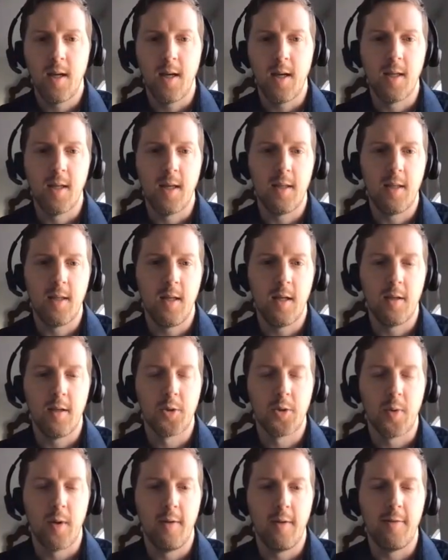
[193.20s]
And then the other
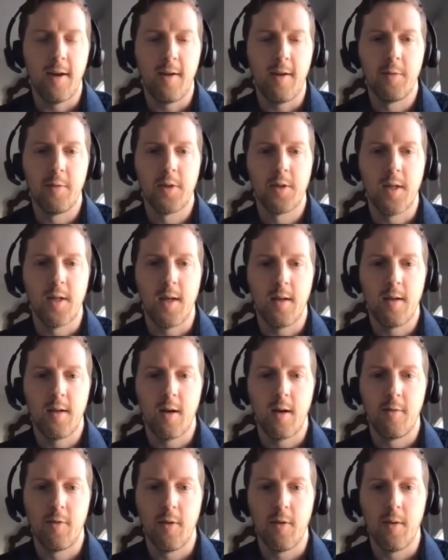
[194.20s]
25%
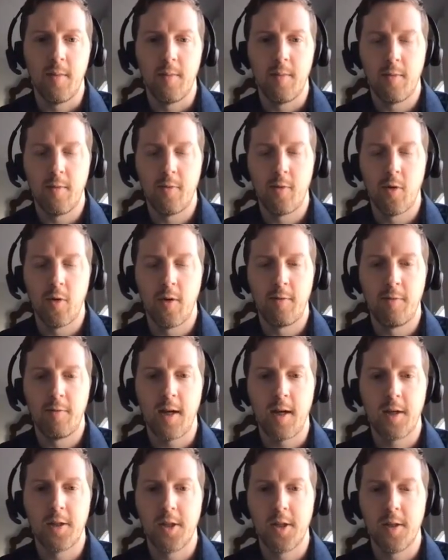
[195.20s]
are from foreign
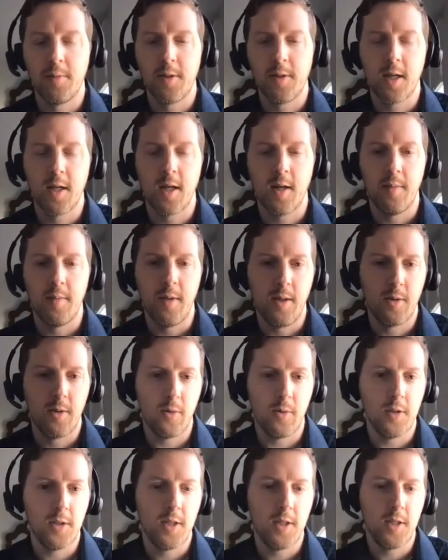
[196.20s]
flag ships that come in
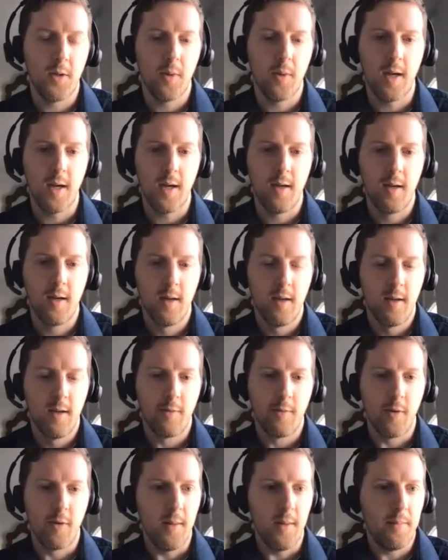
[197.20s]
through the seaway
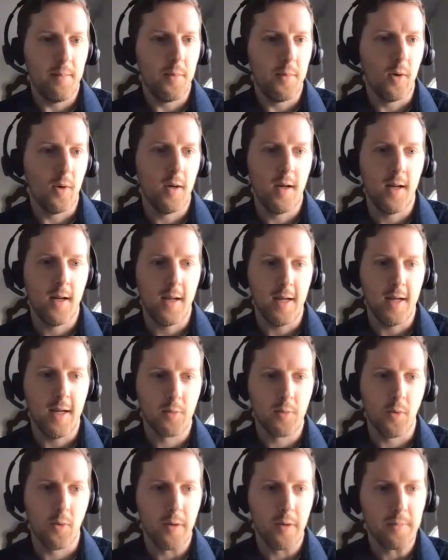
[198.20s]
for import and
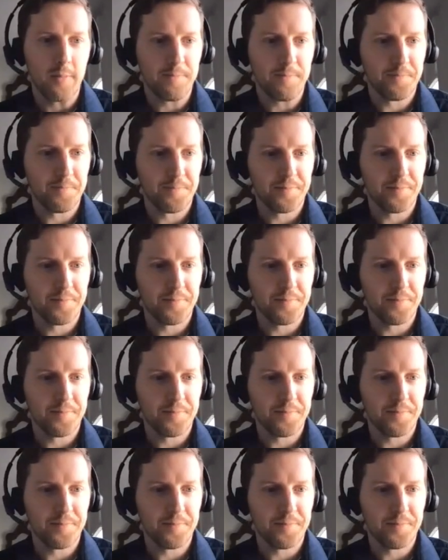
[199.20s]
export.